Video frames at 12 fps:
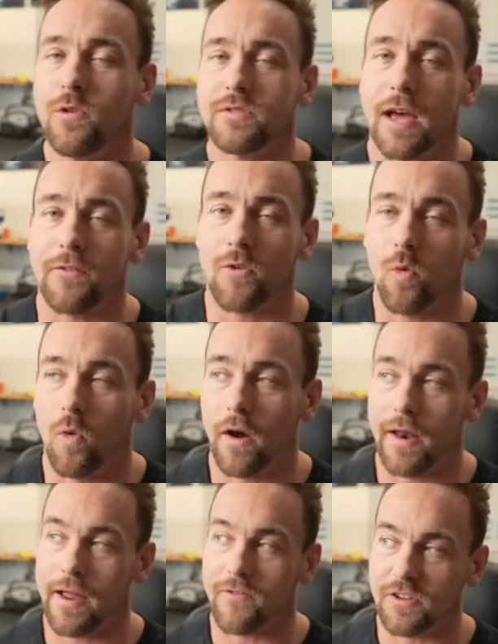who's ever
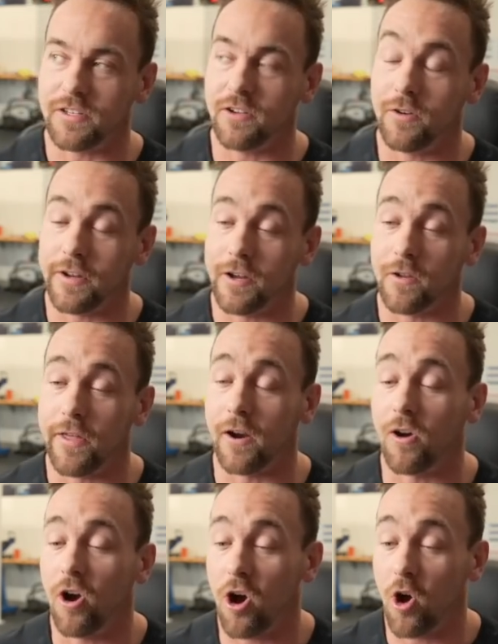won every single year, they
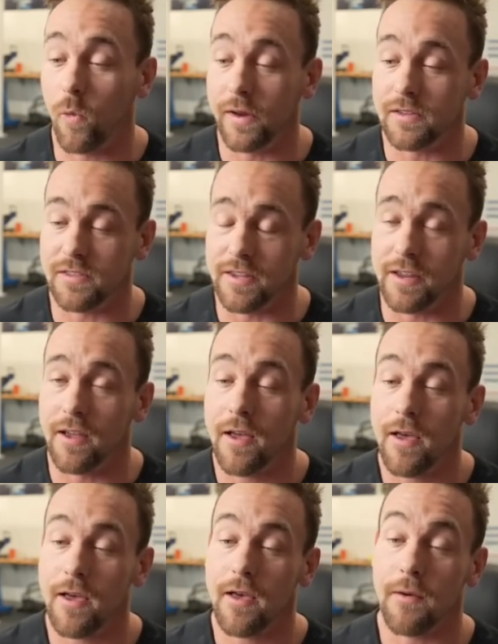are always the
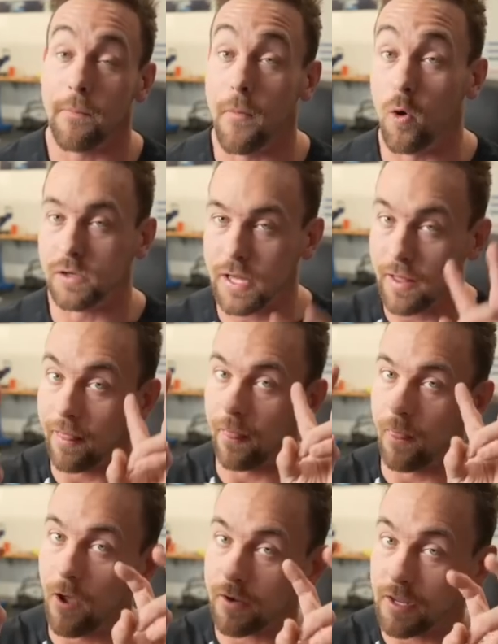most
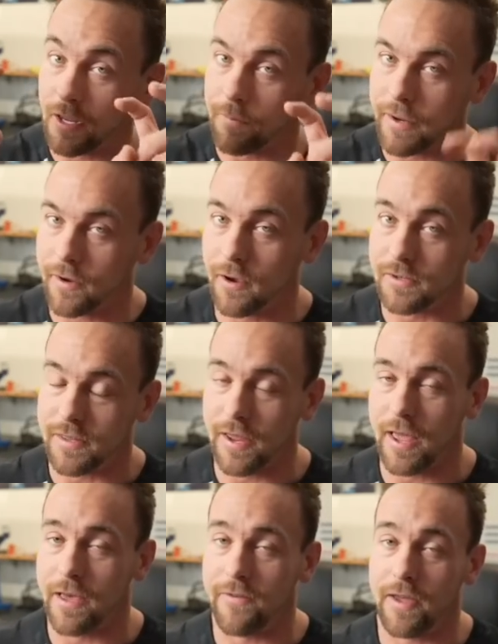lucky because they
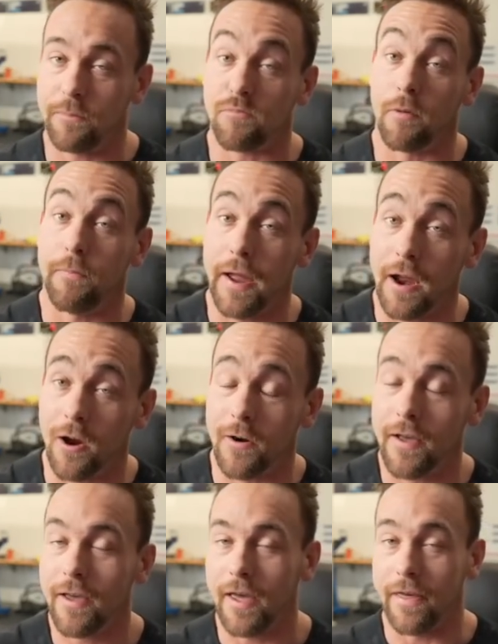have
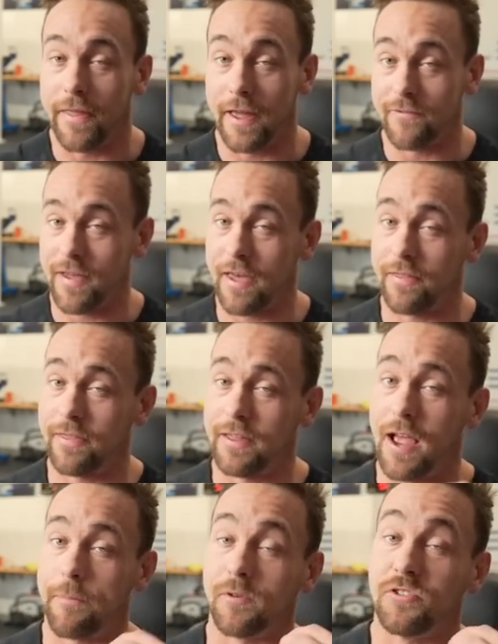prepared and they have had
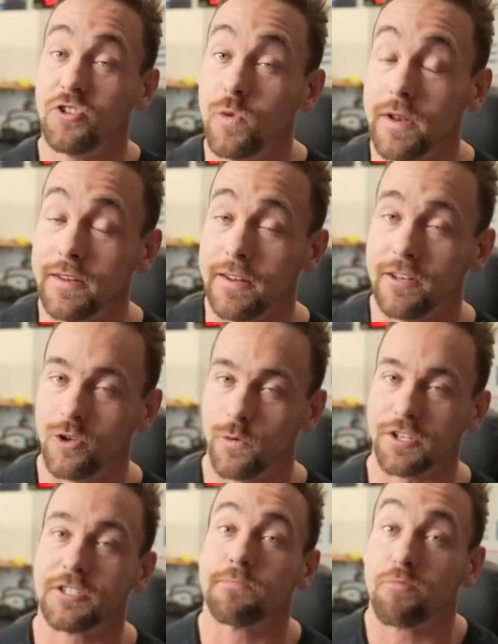the opportunity to
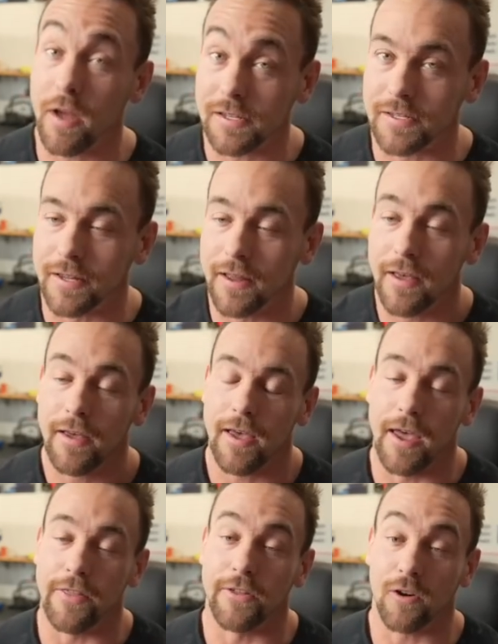express it
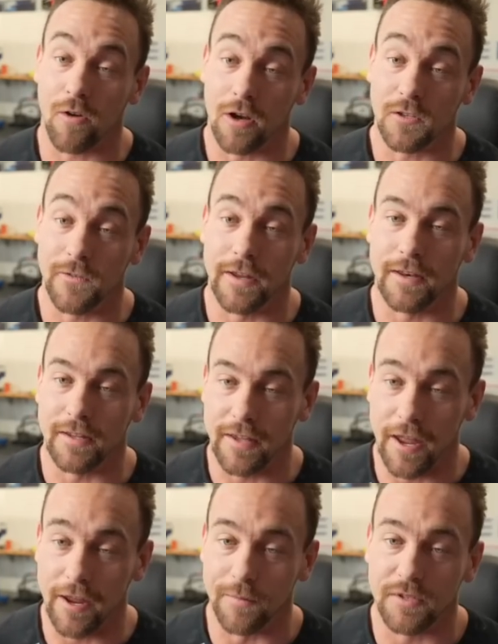at the CrossFit
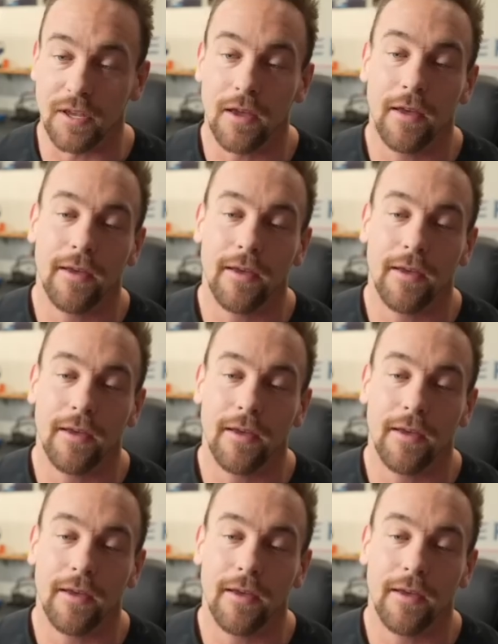Games.